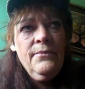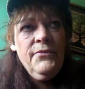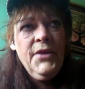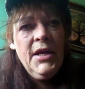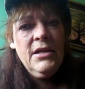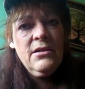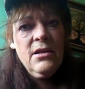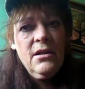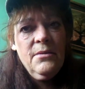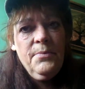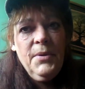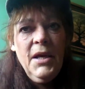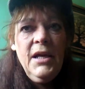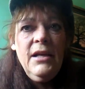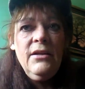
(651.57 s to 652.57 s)
things on the
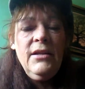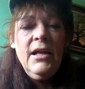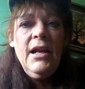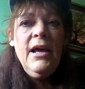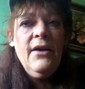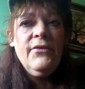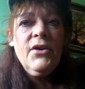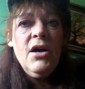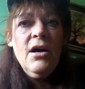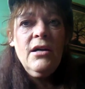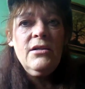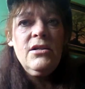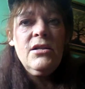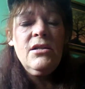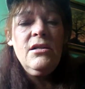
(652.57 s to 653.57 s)
planet that have
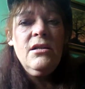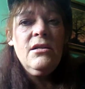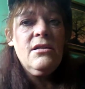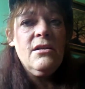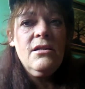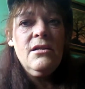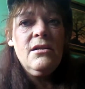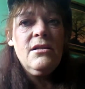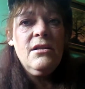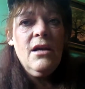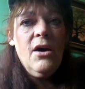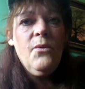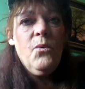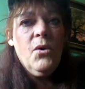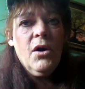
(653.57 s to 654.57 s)
consciousnesses
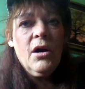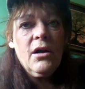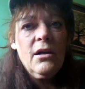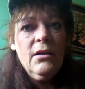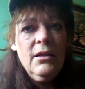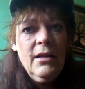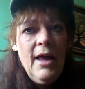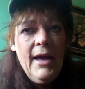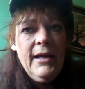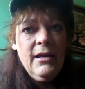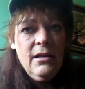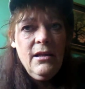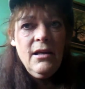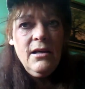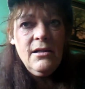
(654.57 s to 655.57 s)
that work
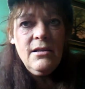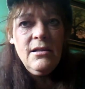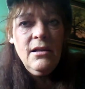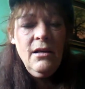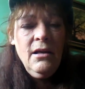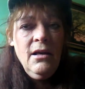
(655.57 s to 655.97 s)
like this,